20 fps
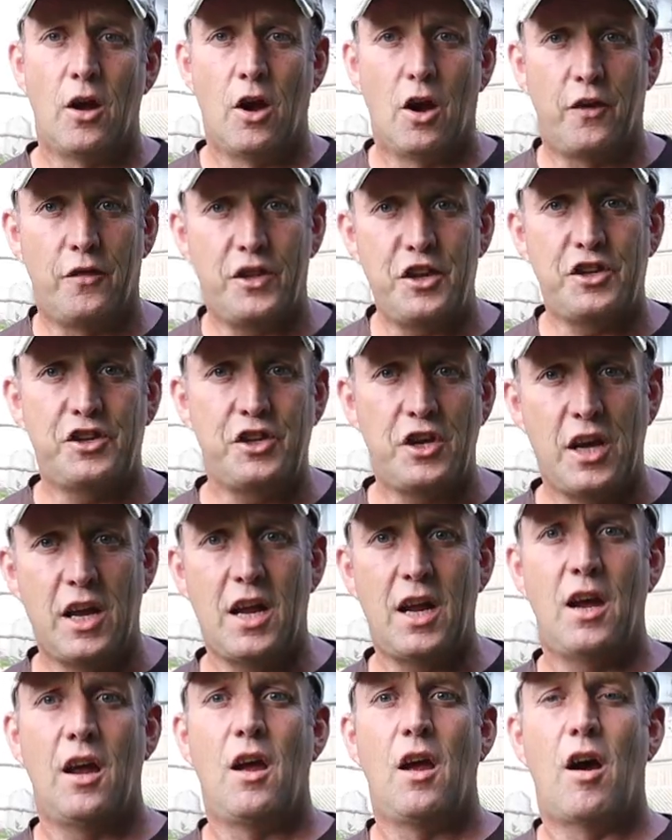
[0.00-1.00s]
uh, this
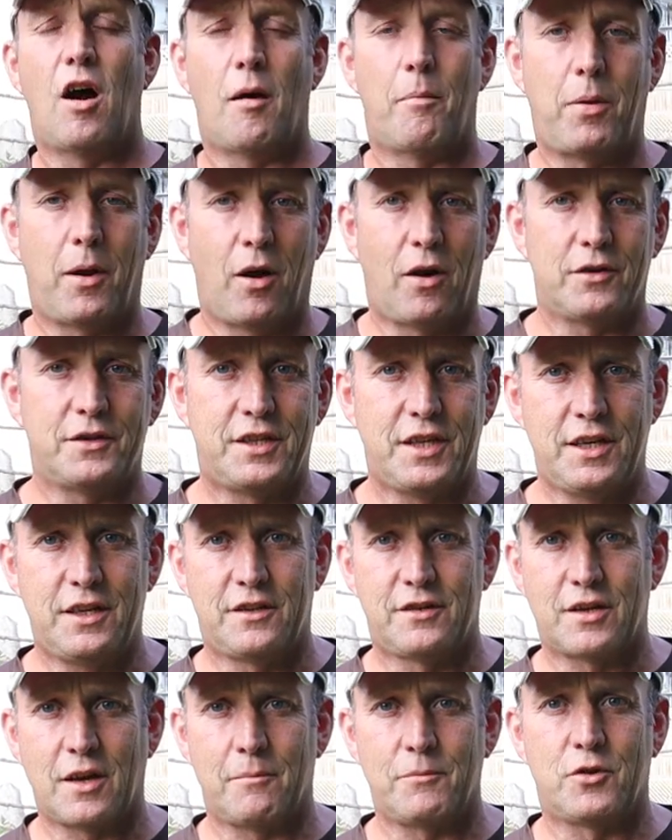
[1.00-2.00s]
year I
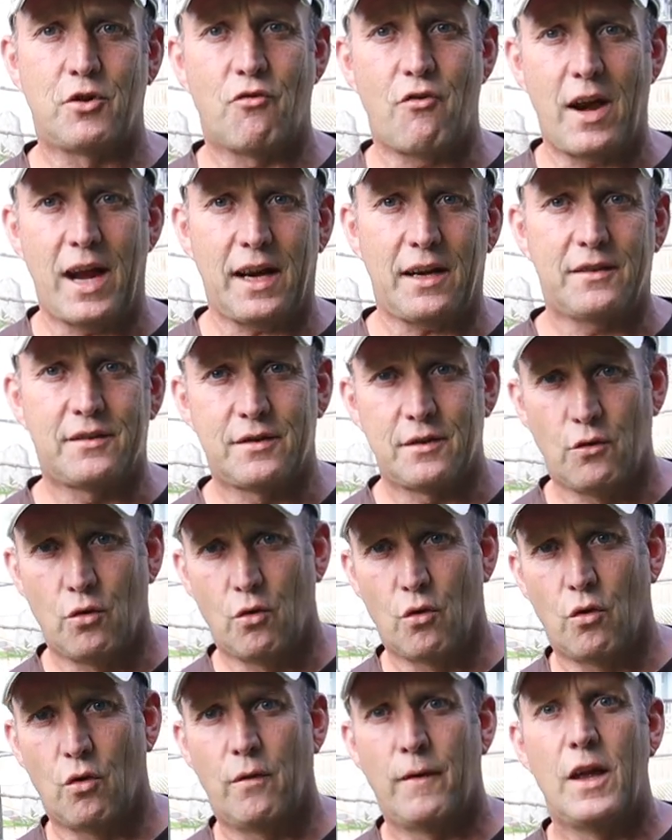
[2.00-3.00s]
planted some direct
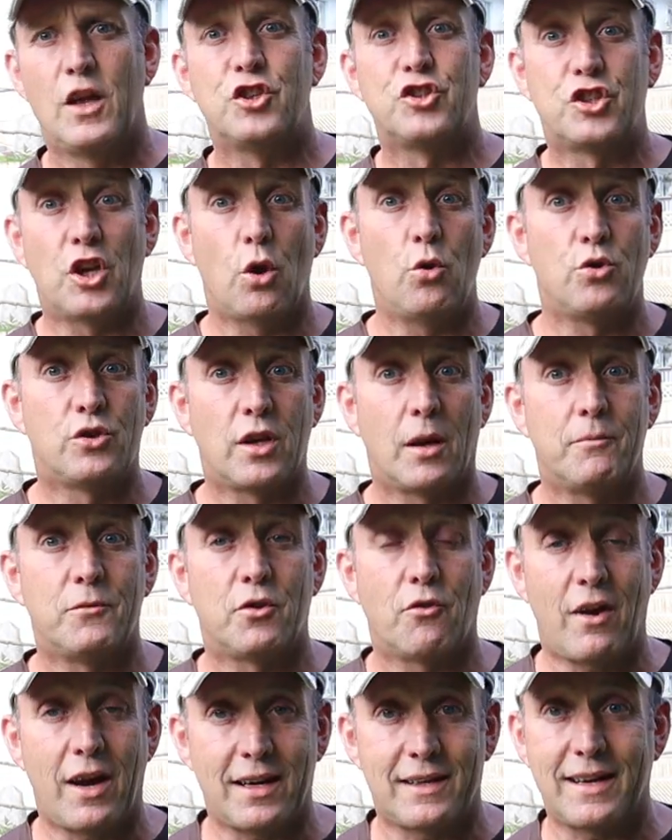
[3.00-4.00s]
or sowed some
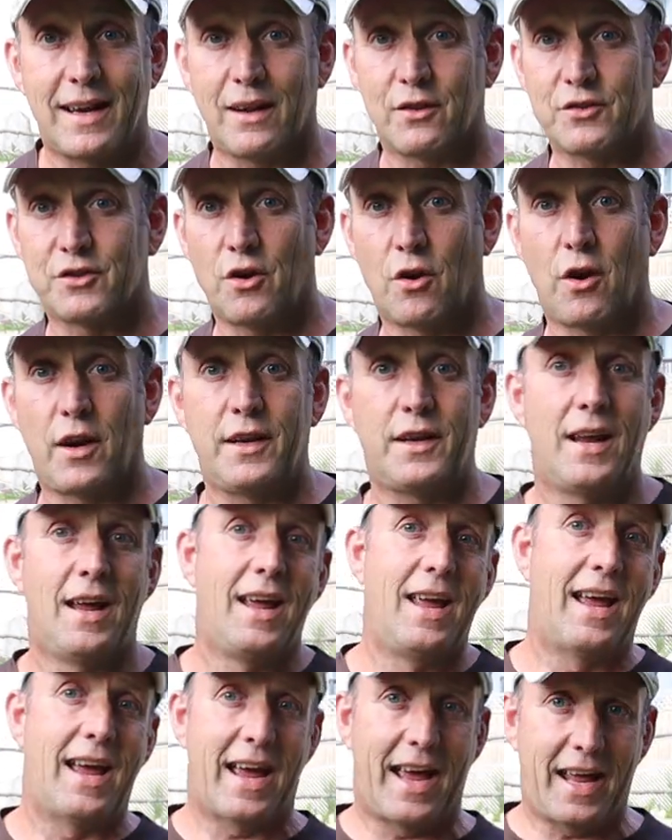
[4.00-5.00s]
direct outside
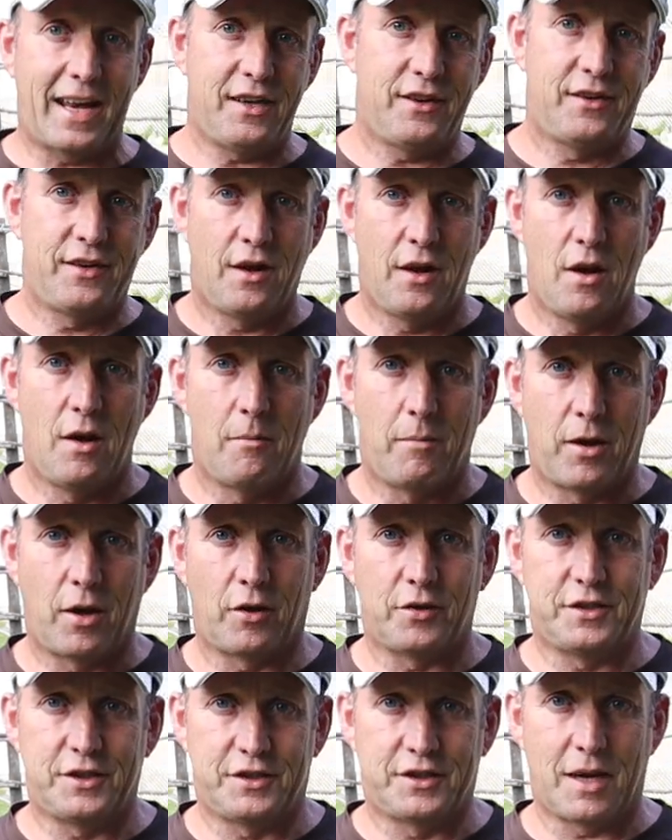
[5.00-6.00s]
and
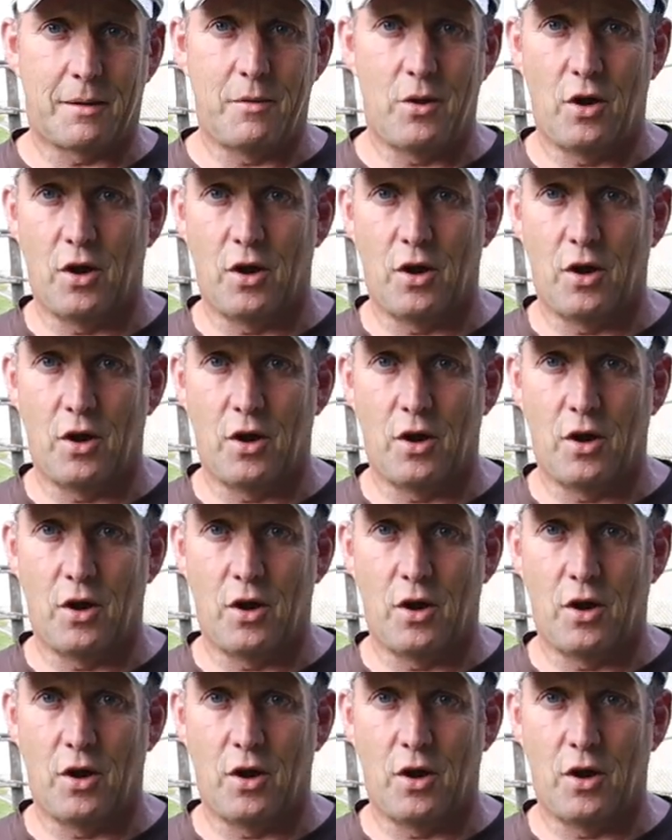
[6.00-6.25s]
planted some